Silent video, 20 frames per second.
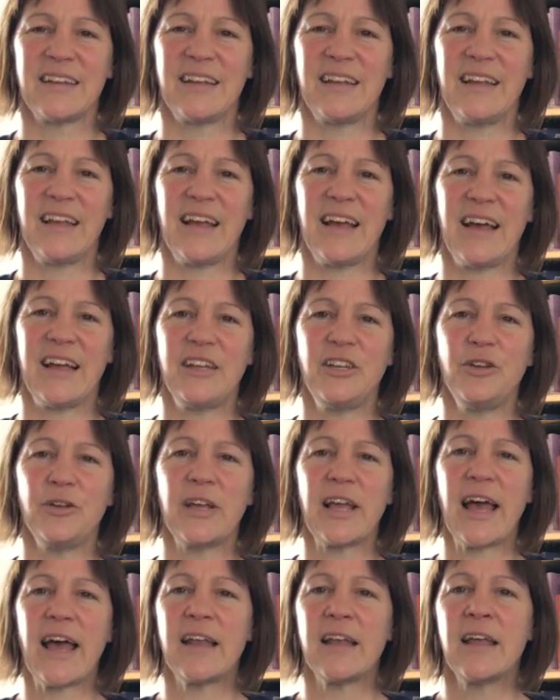Yeah, and you
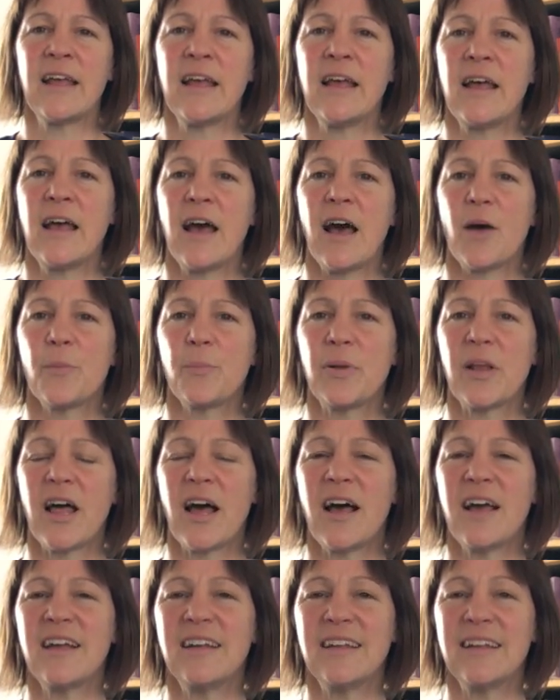can
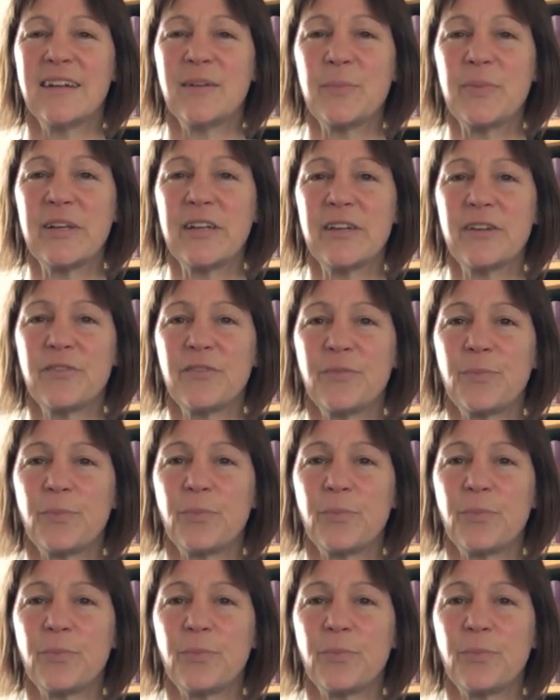apply a little bit of